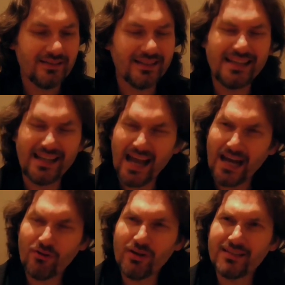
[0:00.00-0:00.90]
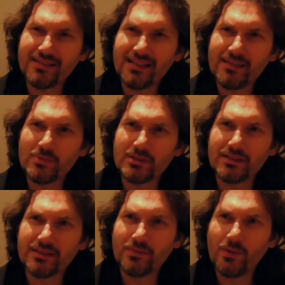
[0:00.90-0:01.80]
to get angry at
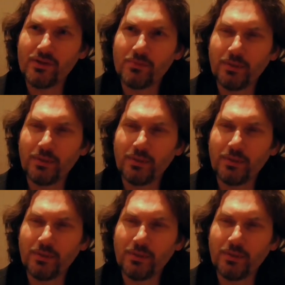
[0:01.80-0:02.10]
times when you're